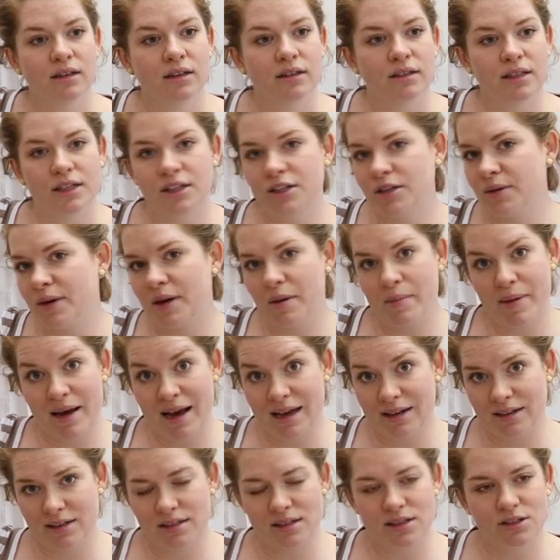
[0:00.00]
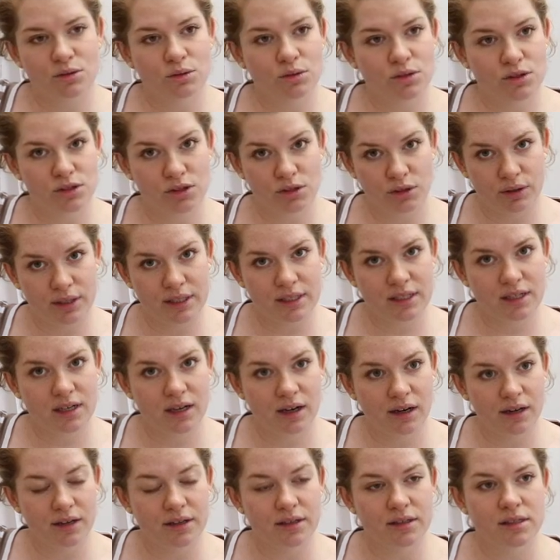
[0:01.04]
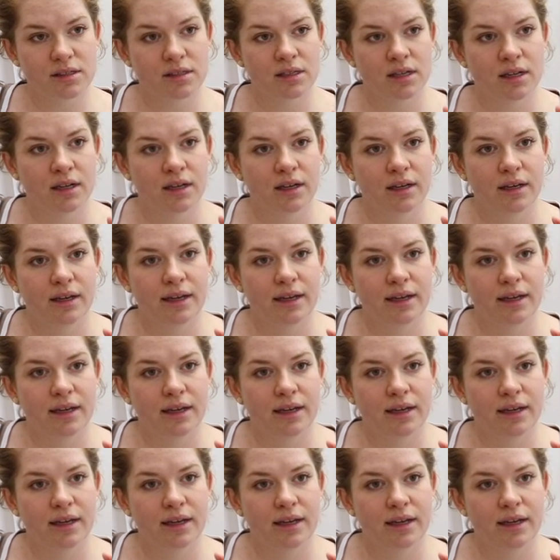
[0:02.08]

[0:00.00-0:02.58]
they don't do any patterns, it's all solid colours